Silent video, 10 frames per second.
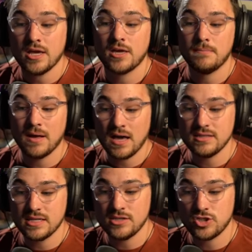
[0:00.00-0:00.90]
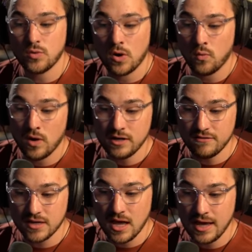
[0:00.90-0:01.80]
combined into a one of
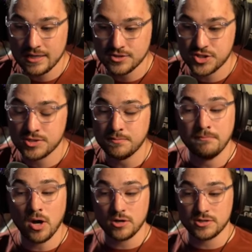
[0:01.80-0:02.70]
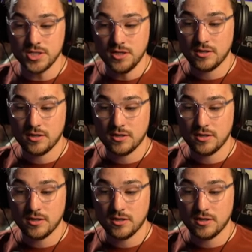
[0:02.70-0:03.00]
a kind smart